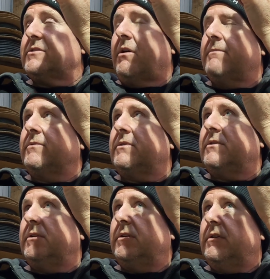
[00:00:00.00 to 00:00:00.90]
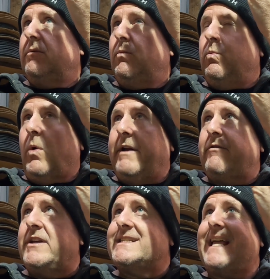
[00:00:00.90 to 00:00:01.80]
So
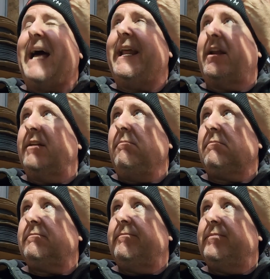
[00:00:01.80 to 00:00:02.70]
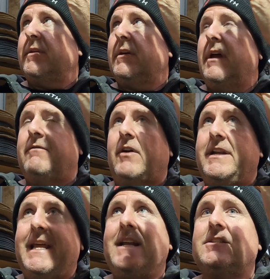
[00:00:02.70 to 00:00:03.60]
whatever he's cut out of them, if it
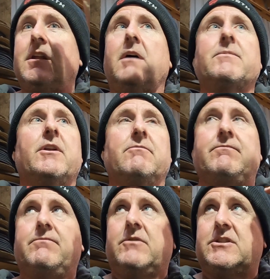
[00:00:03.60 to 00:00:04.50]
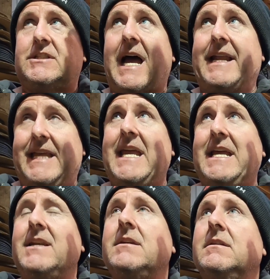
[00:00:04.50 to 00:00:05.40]
needs it, I'm going to start
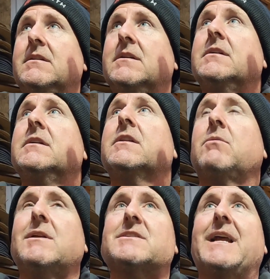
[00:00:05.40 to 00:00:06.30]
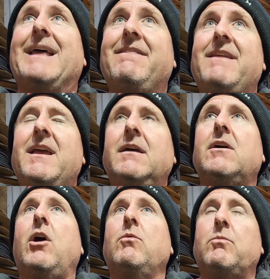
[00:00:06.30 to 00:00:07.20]
again. The ones that are in there,
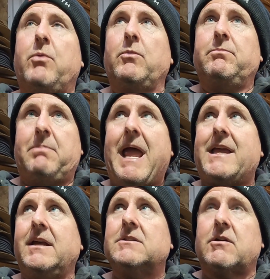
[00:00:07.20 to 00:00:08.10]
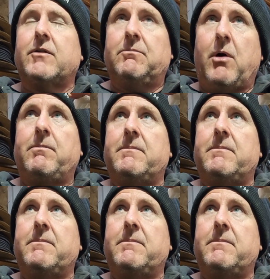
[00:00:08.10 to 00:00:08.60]
I will put back in. So I've got to pop